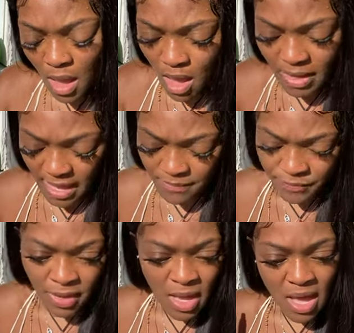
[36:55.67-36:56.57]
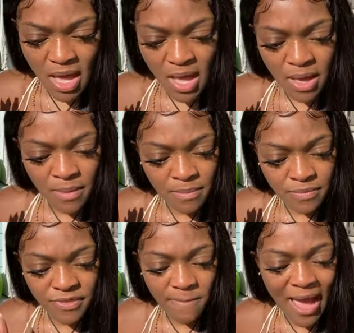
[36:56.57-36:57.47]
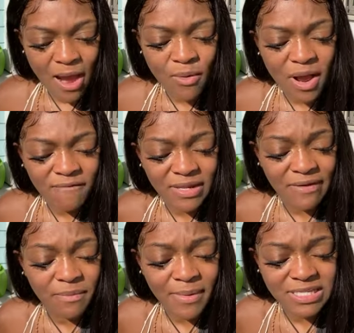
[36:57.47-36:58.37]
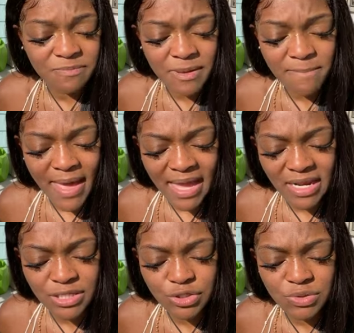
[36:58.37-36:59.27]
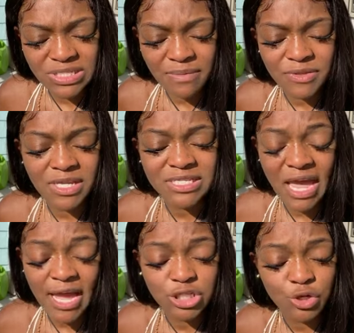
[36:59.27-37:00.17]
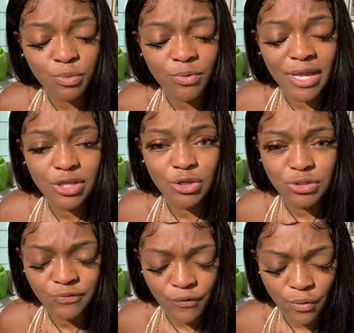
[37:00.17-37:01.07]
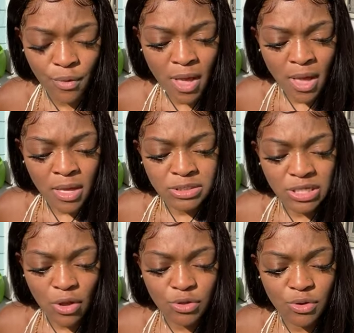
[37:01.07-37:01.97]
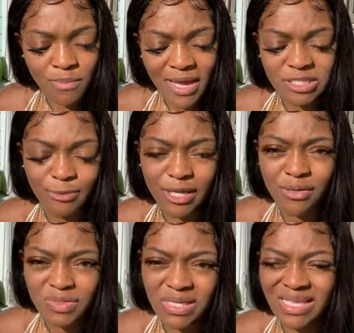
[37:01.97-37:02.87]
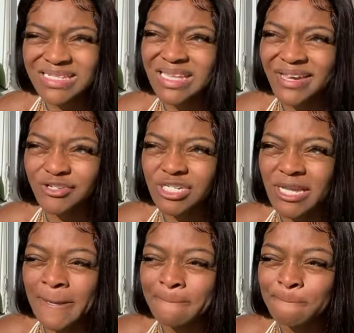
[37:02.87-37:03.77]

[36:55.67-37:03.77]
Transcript: Okay. The power of 11 must be made into something tangible and useful. So you must be using this energy